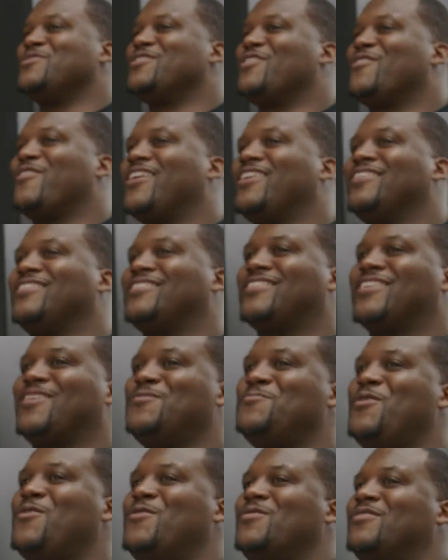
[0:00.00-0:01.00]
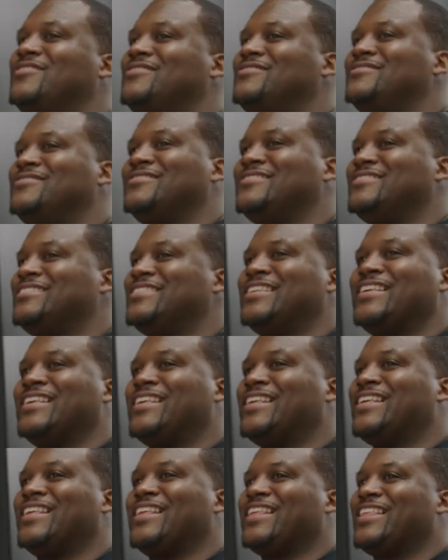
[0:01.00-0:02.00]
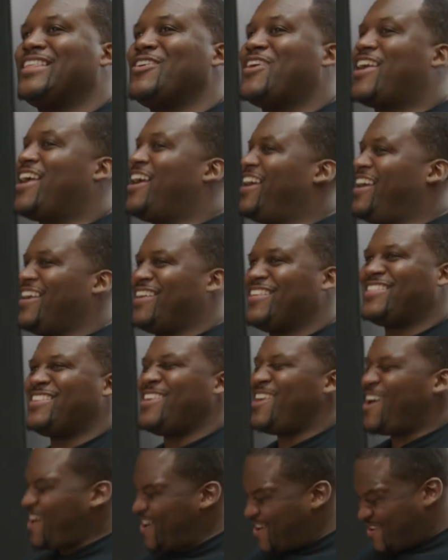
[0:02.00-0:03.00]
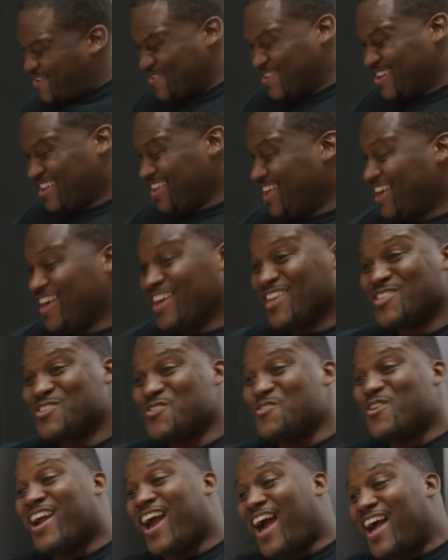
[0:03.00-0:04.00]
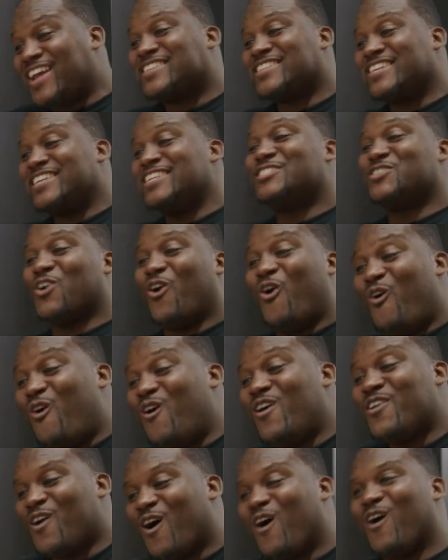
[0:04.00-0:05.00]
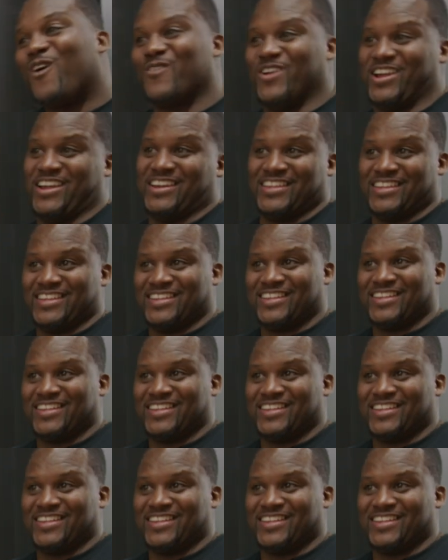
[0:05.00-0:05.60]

be great, come on. You can't, yo! You got these on already.